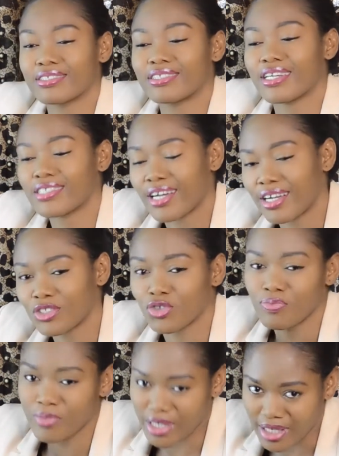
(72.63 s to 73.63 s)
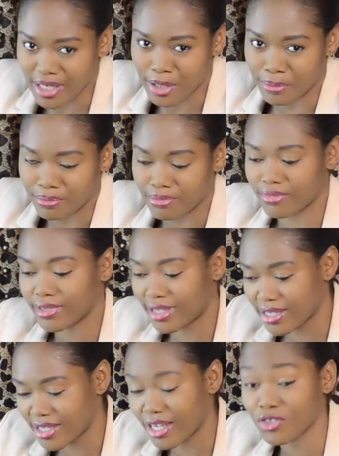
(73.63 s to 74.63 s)
get her to miss him
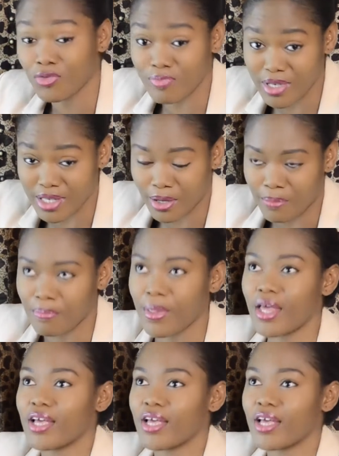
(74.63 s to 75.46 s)
get her to miss them